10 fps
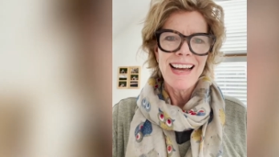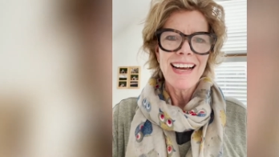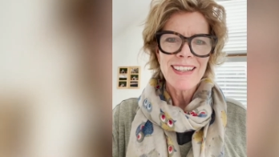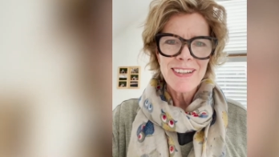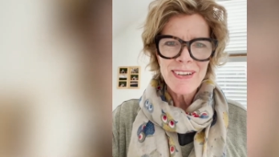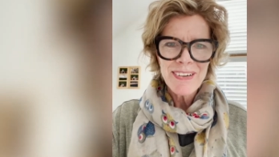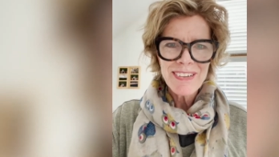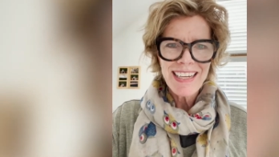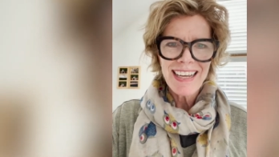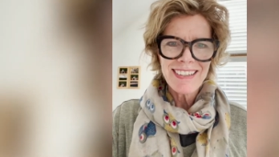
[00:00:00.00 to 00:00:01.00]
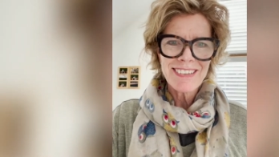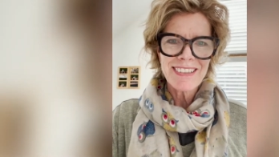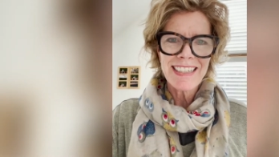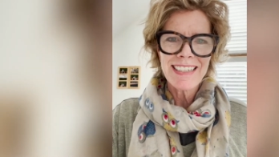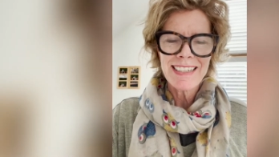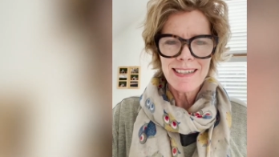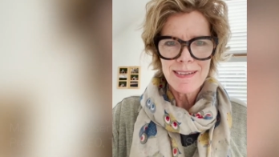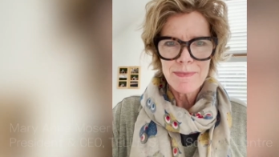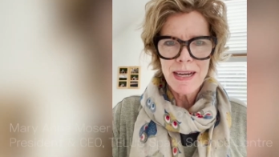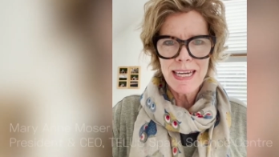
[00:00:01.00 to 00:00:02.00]
Hello, Calgary.
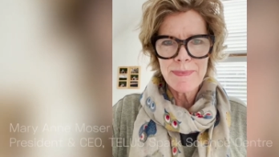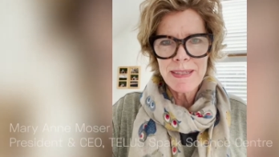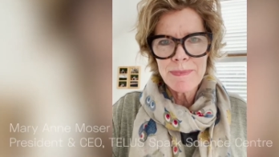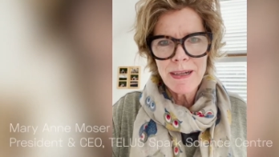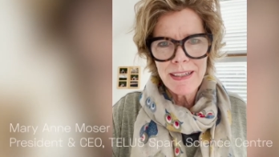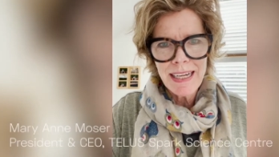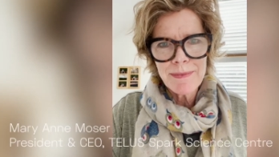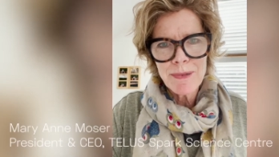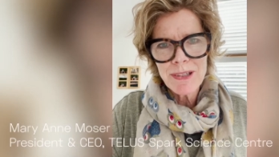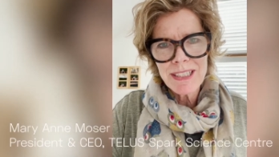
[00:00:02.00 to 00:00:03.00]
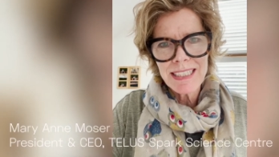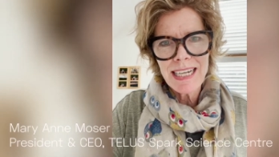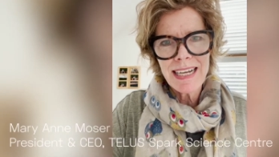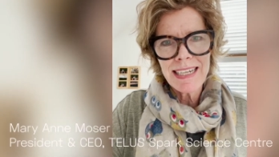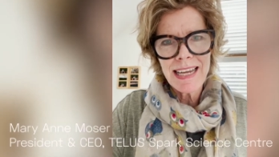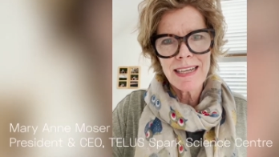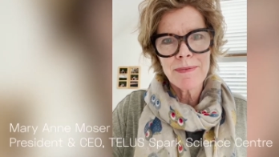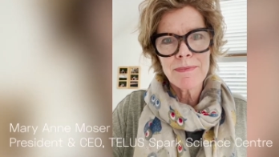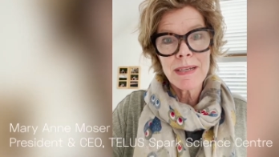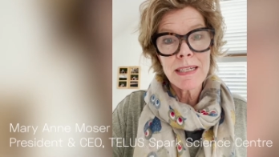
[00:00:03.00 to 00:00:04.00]
My name is Mary Anne Moser. I
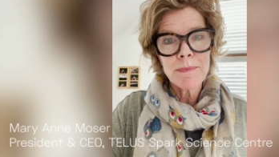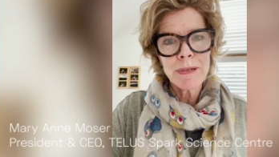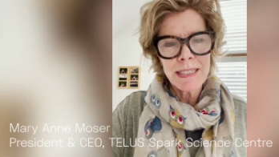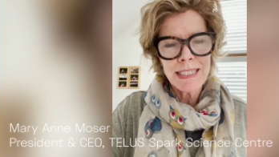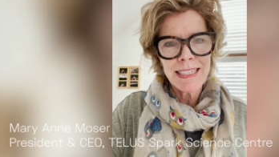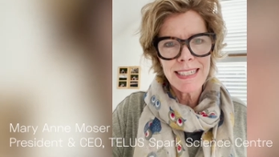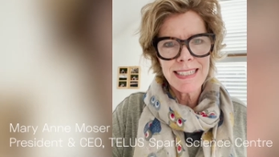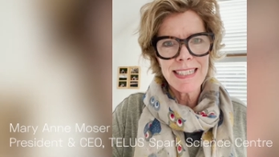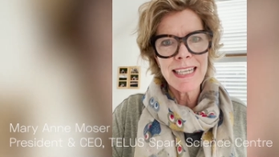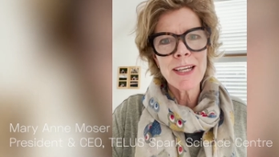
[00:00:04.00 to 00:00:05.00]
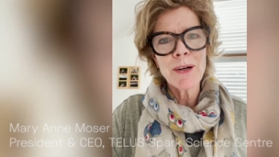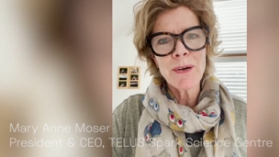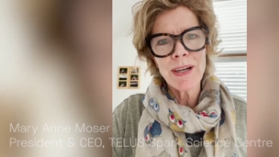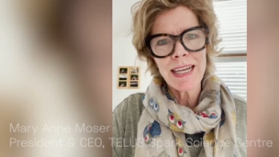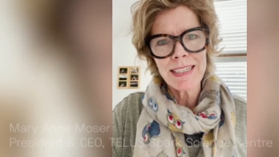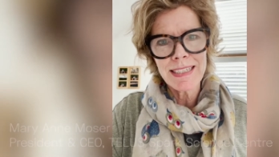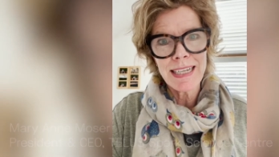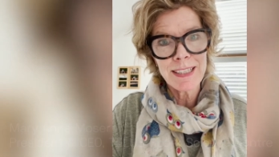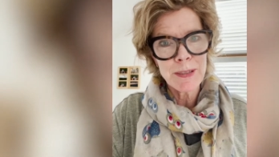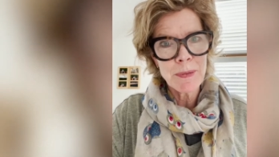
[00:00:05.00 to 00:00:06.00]
am president and CEO at
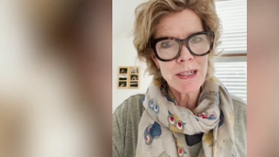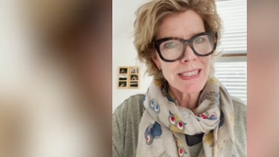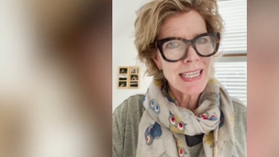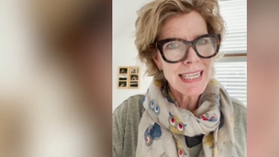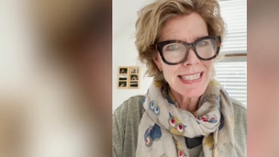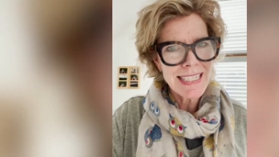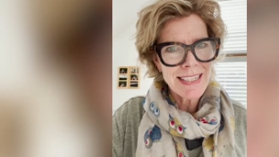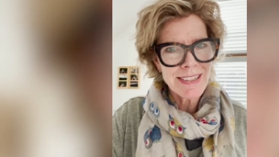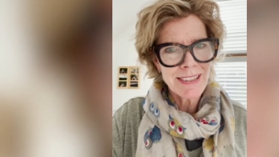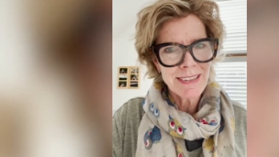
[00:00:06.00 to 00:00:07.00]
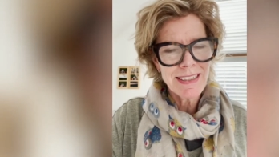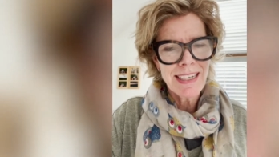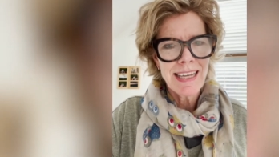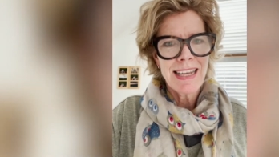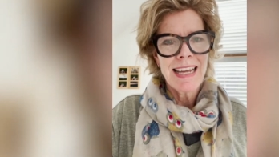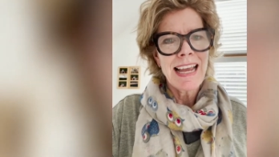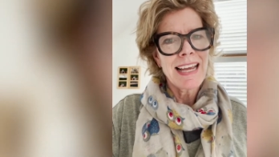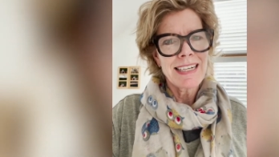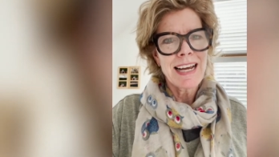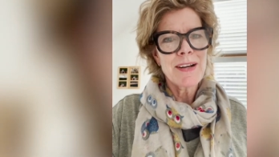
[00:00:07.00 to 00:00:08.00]
TELUS Spark Science Center.
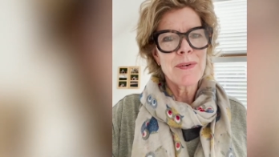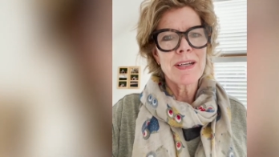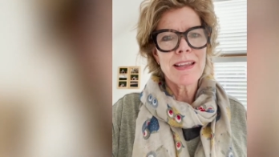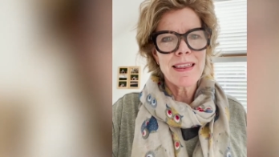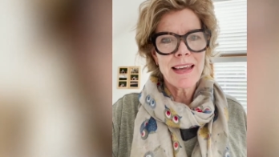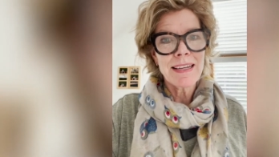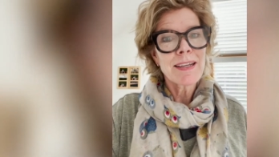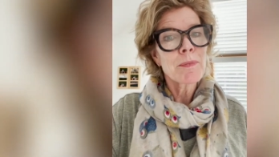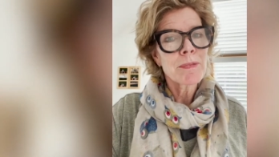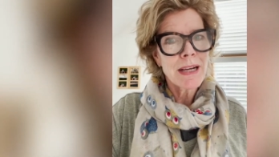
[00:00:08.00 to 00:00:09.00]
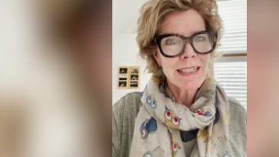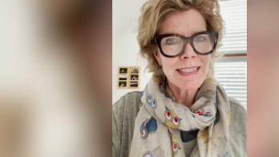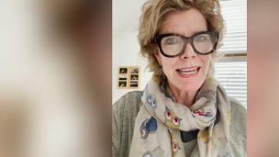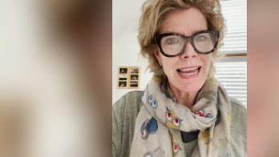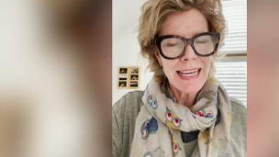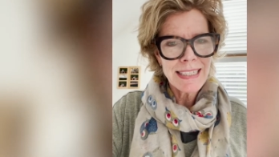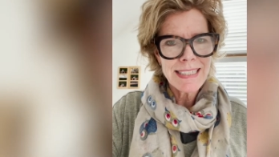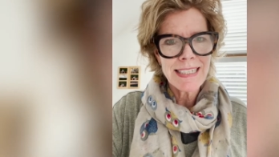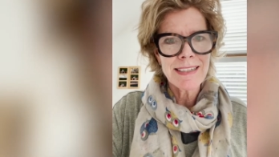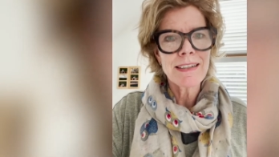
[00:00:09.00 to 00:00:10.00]
And I want to thank Brent
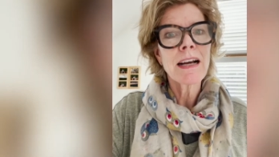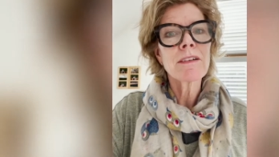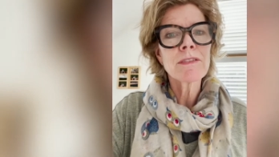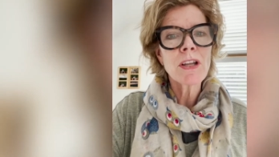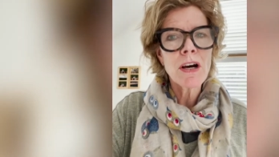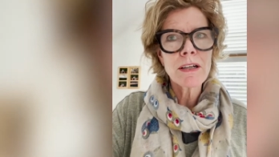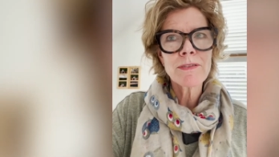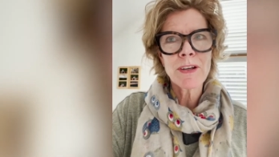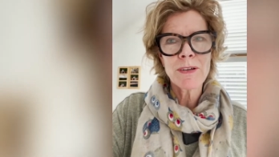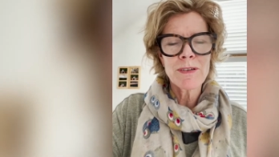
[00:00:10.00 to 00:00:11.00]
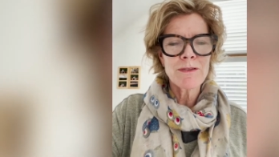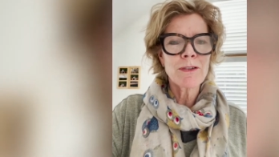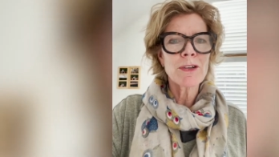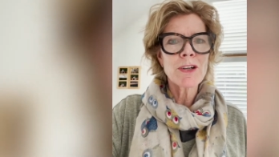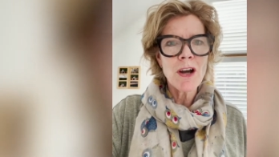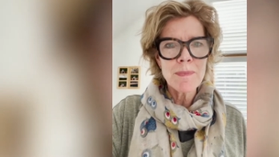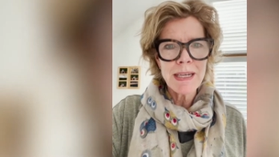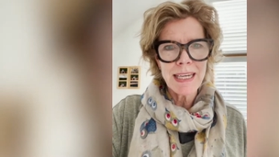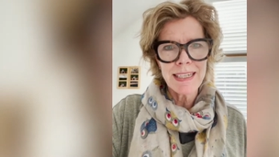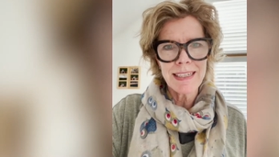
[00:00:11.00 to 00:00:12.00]
Allison of Long View for
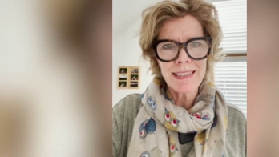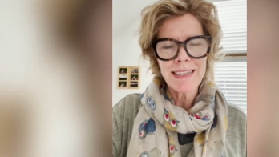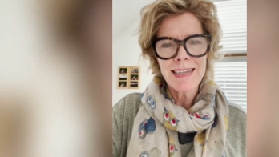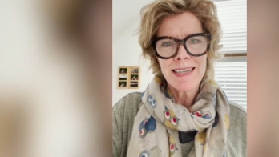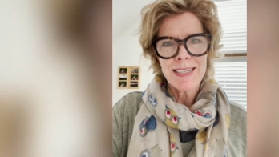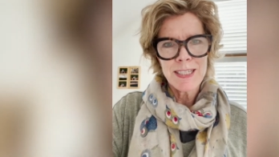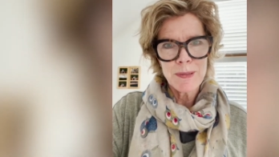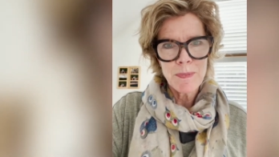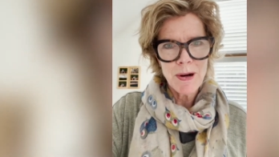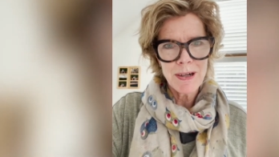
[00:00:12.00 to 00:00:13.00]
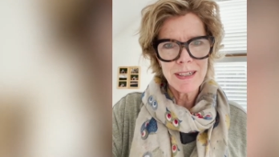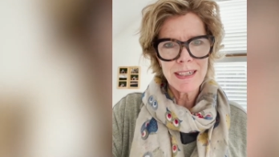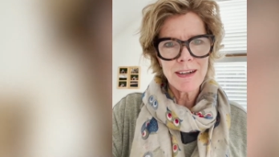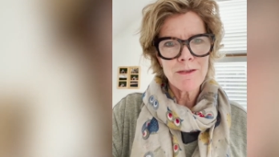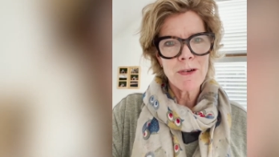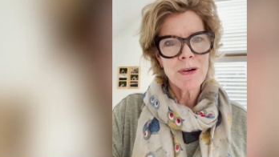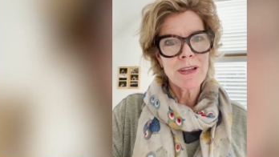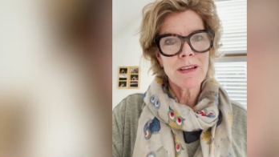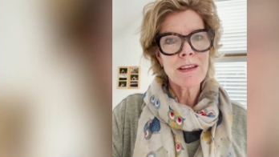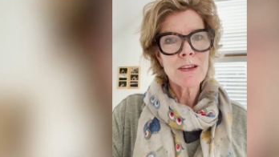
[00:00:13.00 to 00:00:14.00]
nominating Spark for
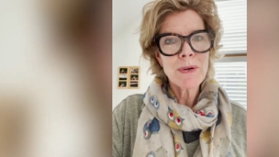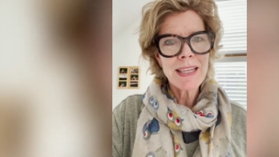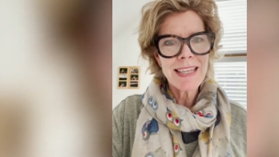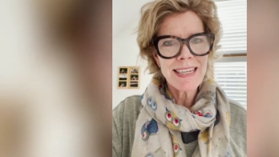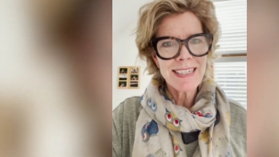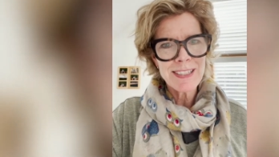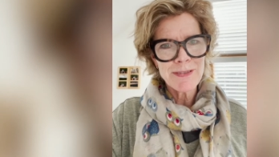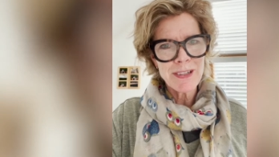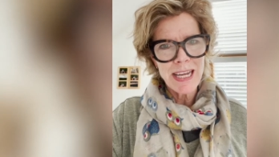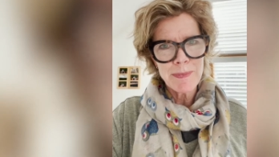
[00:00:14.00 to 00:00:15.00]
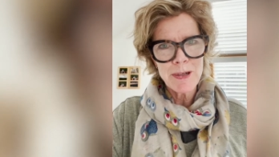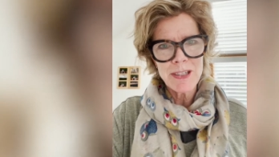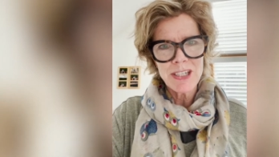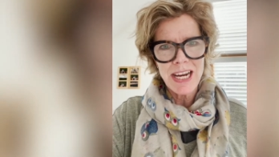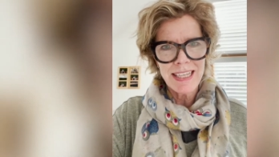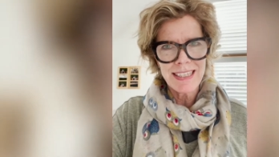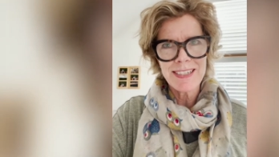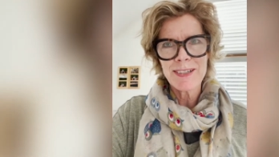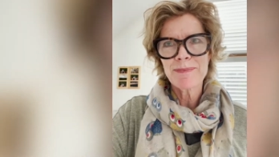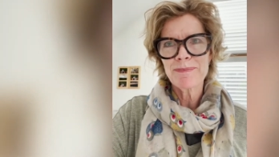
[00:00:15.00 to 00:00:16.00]
the Three Things for Neighbors Challenge